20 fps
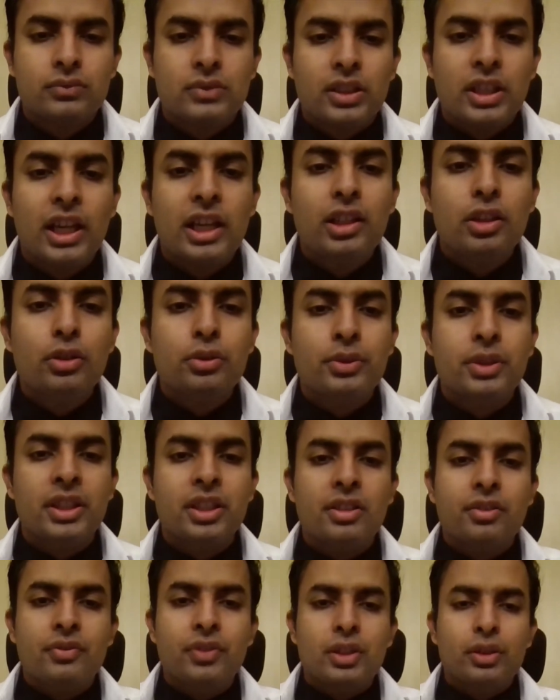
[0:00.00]
Hello,
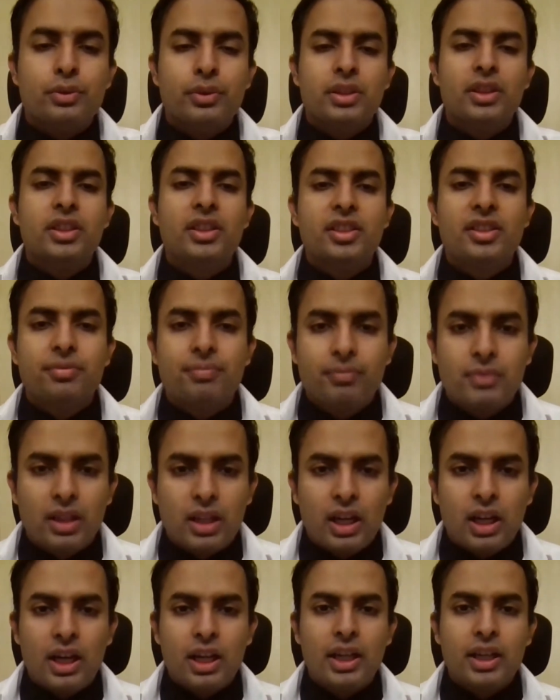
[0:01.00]
dear viewers.
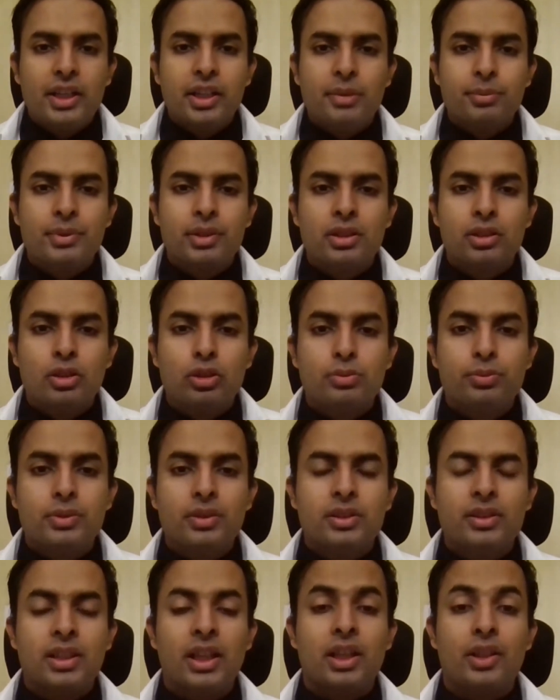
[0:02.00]
I am a
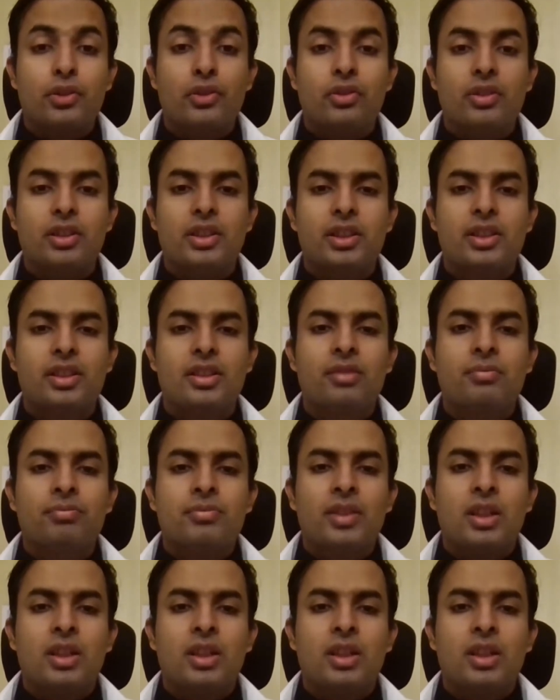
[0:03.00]
global nationalist.